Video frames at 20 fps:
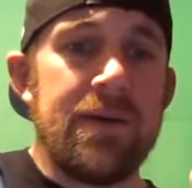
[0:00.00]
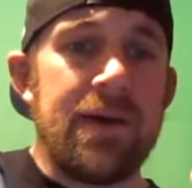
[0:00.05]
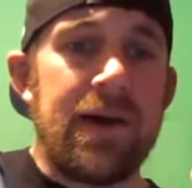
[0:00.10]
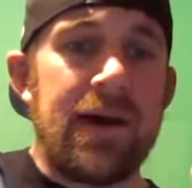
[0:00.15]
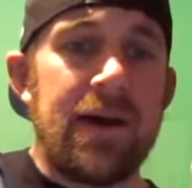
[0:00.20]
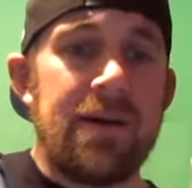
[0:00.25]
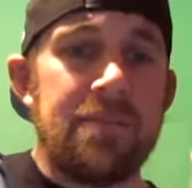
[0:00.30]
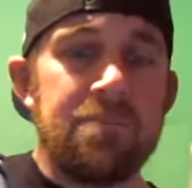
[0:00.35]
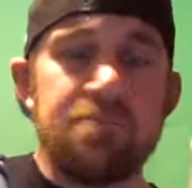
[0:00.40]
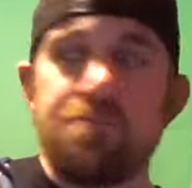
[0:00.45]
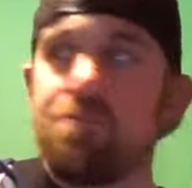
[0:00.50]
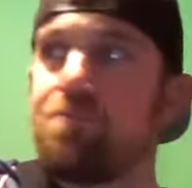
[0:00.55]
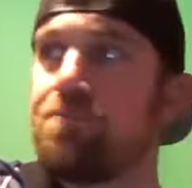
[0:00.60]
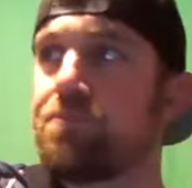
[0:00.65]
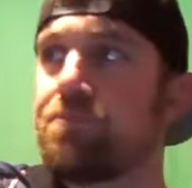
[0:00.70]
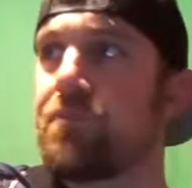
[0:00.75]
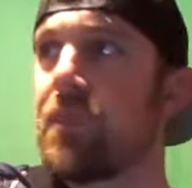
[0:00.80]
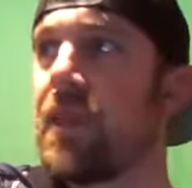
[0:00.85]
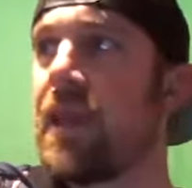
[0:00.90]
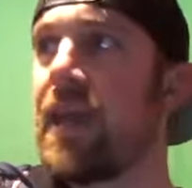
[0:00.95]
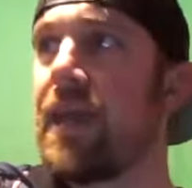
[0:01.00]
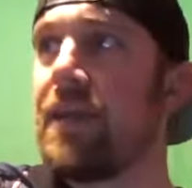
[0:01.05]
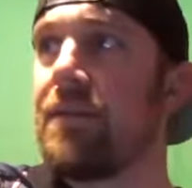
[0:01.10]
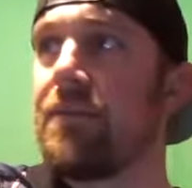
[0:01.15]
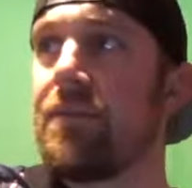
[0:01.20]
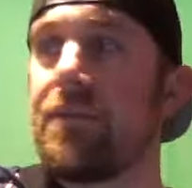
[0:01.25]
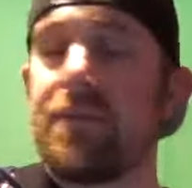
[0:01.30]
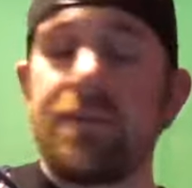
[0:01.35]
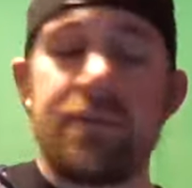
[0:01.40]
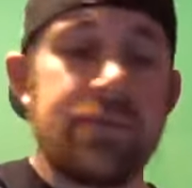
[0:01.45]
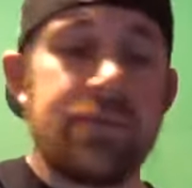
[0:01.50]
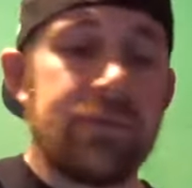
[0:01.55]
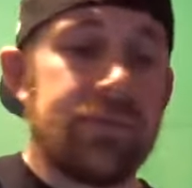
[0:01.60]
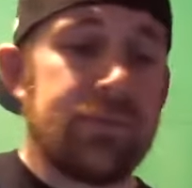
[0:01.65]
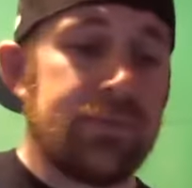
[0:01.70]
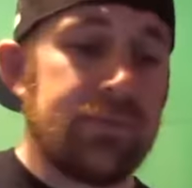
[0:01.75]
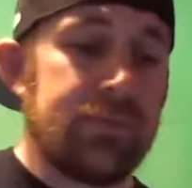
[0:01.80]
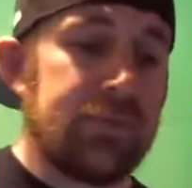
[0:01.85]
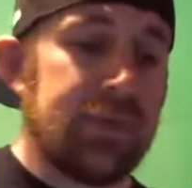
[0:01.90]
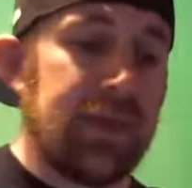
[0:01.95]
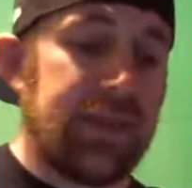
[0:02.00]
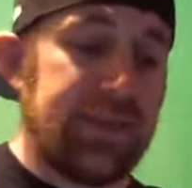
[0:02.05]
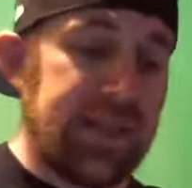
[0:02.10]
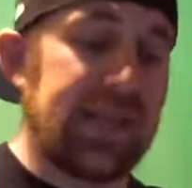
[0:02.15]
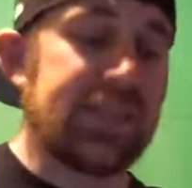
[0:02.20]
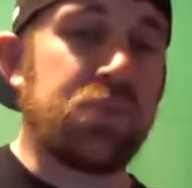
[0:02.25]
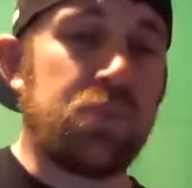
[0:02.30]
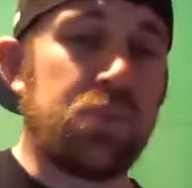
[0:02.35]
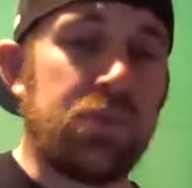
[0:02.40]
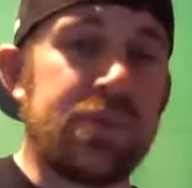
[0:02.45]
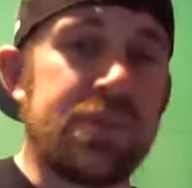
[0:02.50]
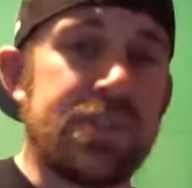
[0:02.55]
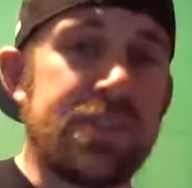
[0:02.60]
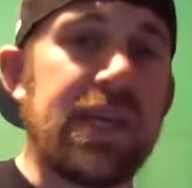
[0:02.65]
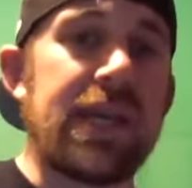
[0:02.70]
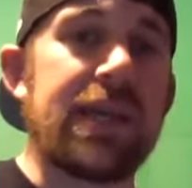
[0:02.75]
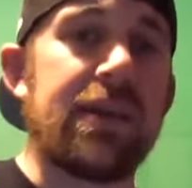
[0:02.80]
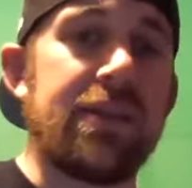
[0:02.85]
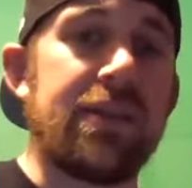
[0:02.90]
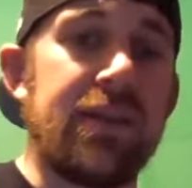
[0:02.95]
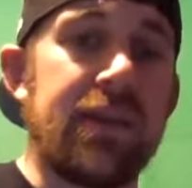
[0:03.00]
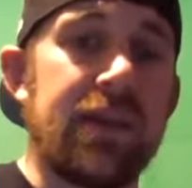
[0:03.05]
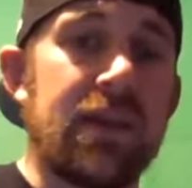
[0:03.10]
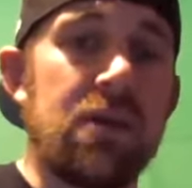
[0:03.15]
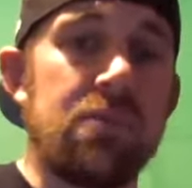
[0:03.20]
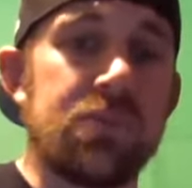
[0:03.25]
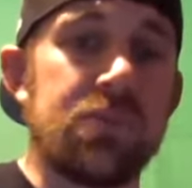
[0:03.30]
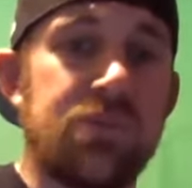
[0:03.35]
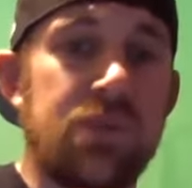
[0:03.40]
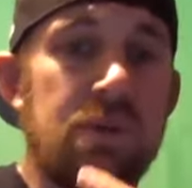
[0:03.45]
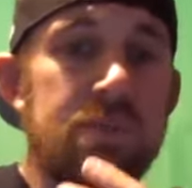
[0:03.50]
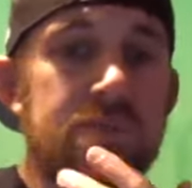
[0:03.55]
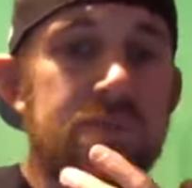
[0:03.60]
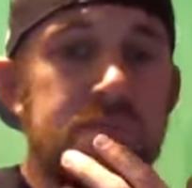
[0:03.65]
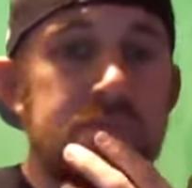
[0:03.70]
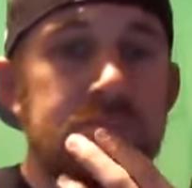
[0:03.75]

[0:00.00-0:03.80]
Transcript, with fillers: Um, and, and that's where the Sega thing comes from.